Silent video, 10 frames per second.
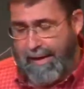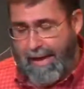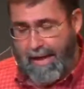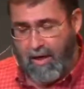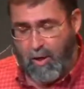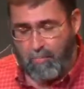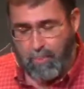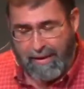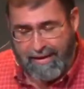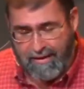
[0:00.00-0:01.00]
and
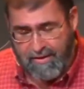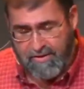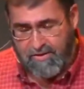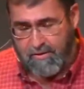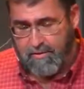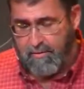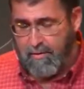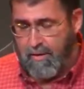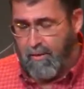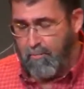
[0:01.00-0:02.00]
completeness
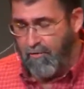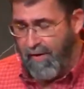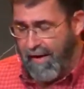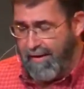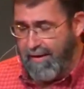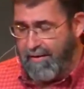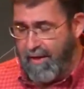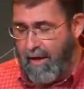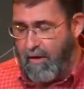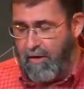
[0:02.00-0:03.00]
provided
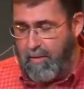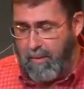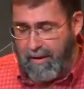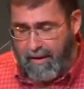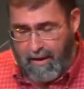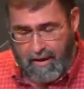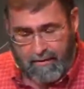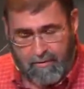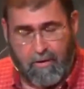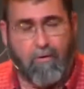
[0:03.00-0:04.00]
entirely by
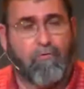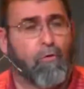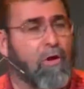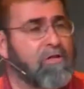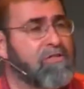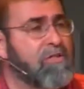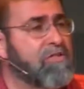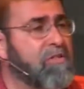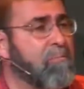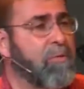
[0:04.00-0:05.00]
God for us to
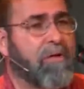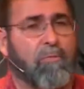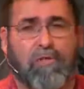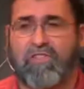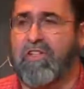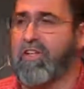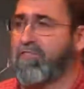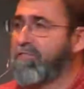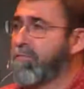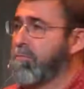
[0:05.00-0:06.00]
simply
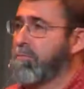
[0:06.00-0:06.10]
receive.